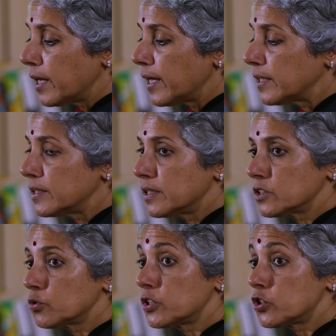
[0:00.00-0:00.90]
And
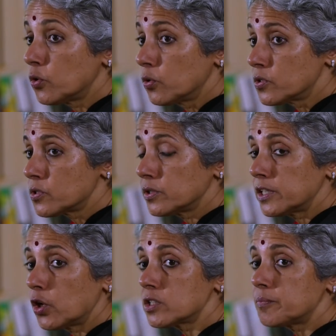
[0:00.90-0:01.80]
uh, so, it shows
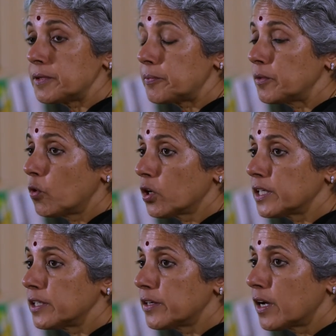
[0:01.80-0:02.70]
there are lots of people
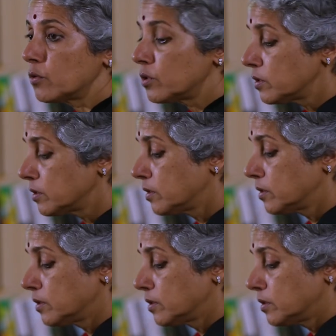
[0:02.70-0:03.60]
walking around
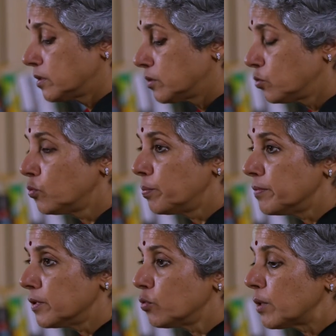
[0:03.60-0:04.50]
who,
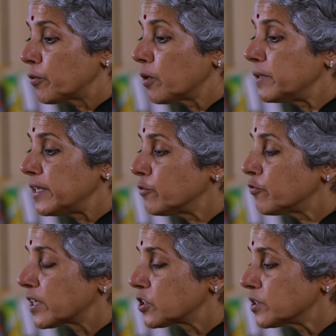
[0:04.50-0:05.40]
who are probably
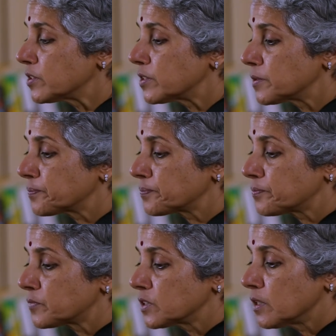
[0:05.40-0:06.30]
infectious
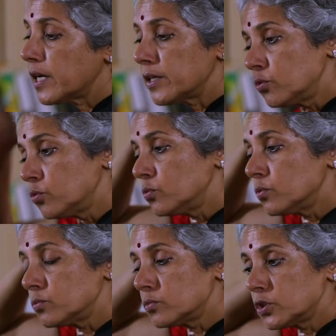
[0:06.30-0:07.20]
and who,
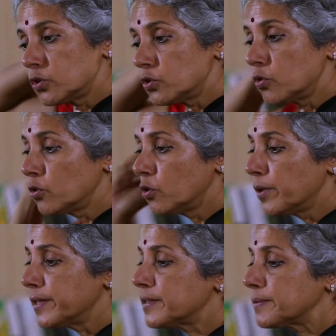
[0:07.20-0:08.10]
you know, do not
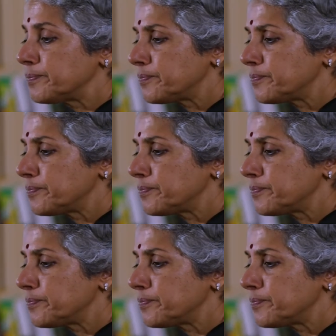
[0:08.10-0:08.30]
know it.